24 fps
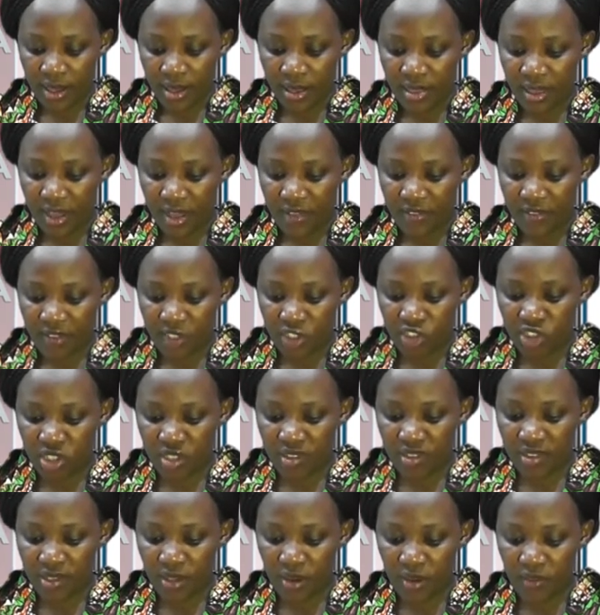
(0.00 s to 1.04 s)
the
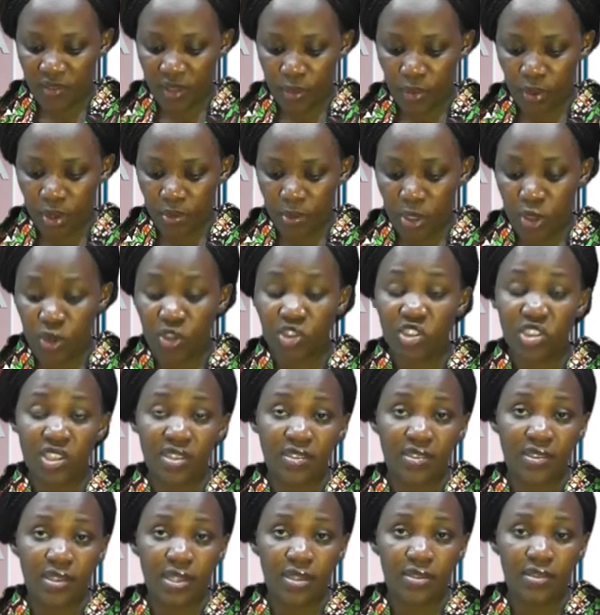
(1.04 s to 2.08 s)
efficiency of the criminal
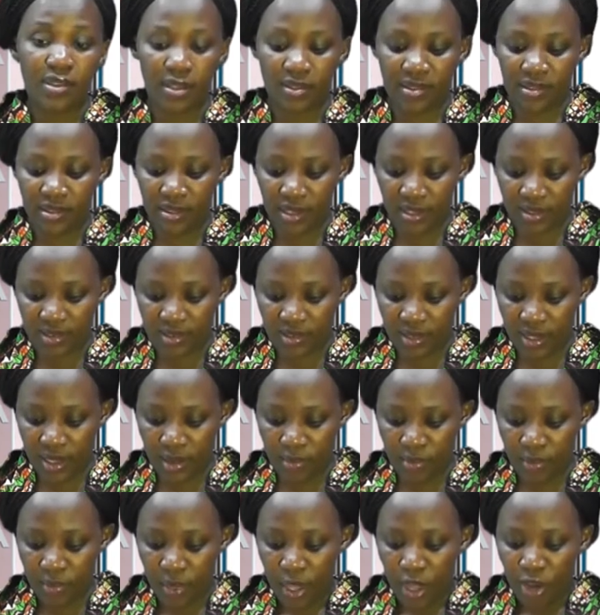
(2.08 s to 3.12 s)
justice
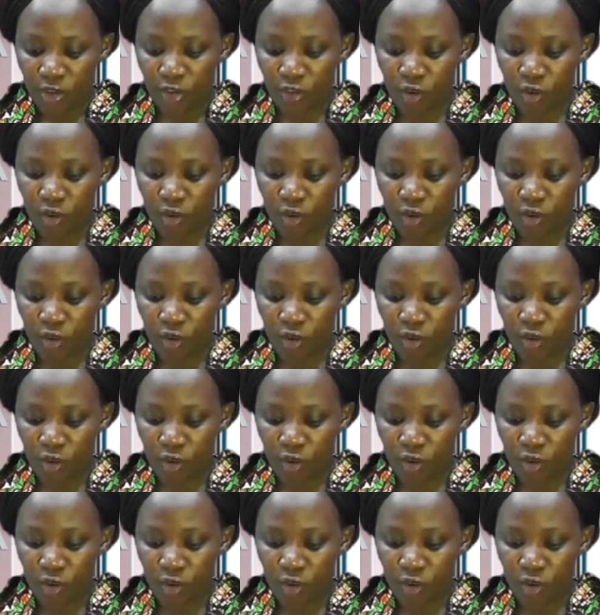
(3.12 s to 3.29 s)
system